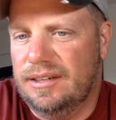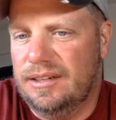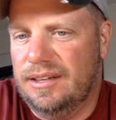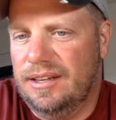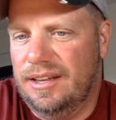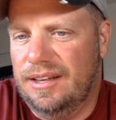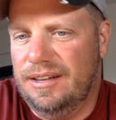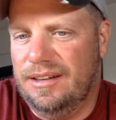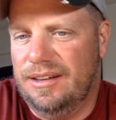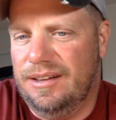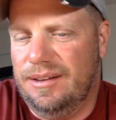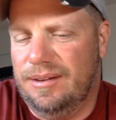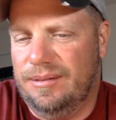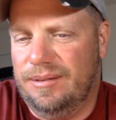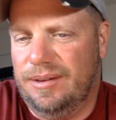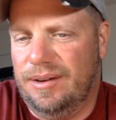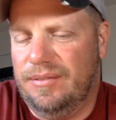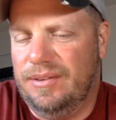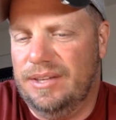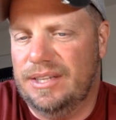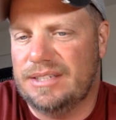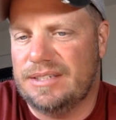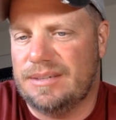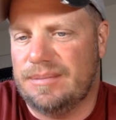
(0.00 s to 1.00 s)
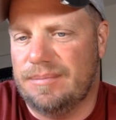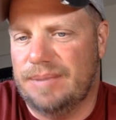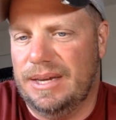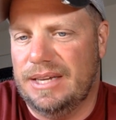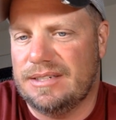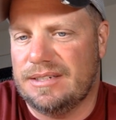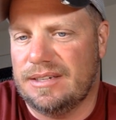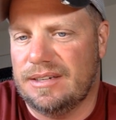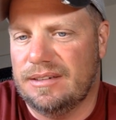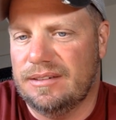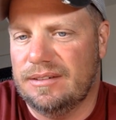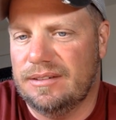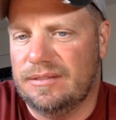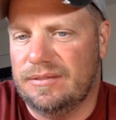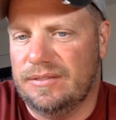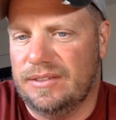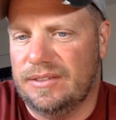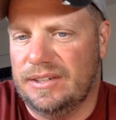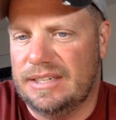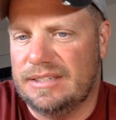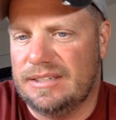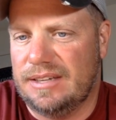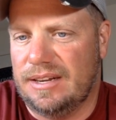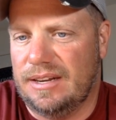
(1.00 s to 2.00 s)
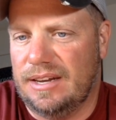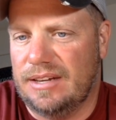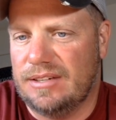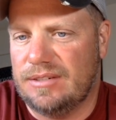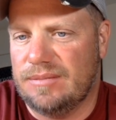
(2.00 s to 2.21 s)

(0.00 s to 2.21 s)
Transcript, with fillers: And everything's amazing for Nissan Nation